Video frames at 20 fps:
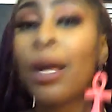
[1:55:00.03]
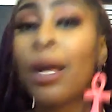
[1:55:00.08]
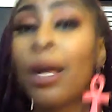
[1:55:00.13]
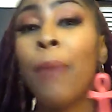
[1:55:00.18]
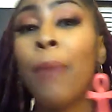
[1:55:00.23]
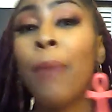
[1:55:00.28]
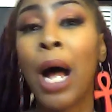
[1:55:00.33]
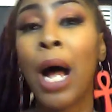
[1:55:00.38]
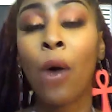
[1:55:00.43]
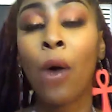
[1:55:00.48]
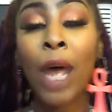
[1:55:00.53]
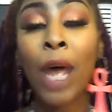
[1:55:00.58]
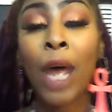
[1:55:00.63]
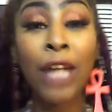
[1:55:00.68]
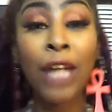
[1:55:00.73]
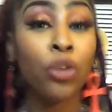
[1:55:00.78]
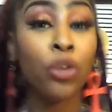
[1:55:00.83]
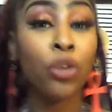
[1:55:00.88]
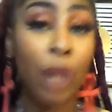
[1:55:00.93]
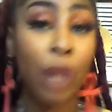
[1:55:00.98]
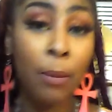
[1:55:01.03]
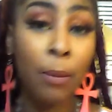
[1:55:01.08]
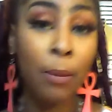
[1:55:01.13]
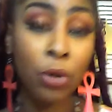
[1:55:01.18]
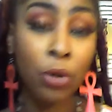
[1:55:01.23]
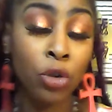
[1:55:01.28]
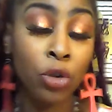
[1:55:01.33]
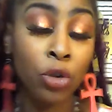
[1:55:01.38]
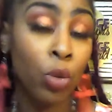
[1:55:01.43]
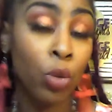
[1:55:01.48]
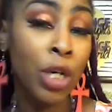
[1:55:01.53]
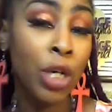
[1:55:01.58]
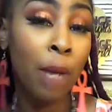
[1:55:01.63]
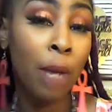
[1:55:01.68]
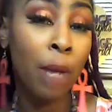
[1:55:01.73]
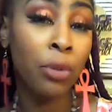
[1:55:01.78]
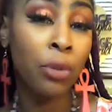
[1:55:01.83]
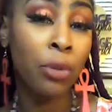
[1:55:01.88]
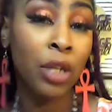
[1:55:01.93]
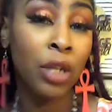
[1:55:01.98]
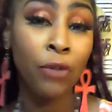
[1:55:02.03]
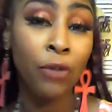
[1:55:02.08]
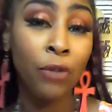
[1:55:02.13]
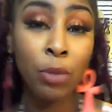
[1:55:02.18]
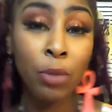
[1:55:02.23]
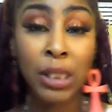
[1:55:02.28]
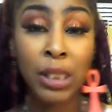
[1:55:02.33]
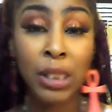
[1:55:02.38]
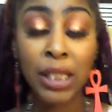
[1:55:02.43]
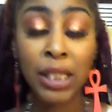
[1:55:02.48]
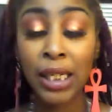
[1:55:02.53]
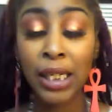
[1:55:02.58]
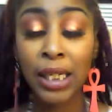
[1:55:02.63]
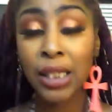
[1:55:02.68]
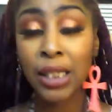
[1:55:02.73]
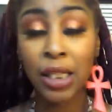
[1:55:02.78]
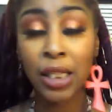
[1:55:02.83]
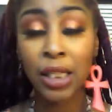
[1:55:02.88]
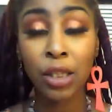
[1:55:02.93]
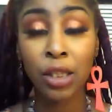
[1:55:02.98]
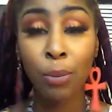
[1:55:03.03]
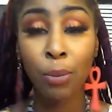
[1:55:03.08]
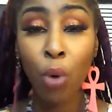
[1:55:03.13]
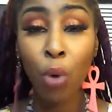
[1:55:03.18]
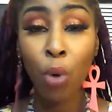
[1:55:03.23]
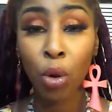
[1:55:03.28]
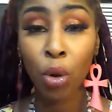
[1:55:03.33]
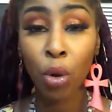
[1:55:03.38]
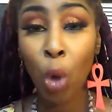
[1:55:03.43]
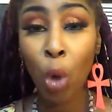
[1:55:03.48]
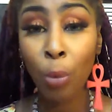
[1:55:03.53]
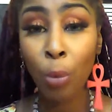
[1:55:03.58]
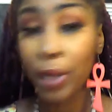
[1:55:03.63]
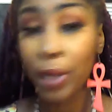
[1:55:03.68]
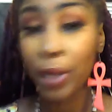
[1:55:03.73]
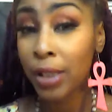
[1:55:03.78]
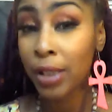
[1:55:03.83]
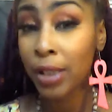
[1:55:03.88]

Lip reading: about angel numbers. What numbers have you been seeing since the portal opened?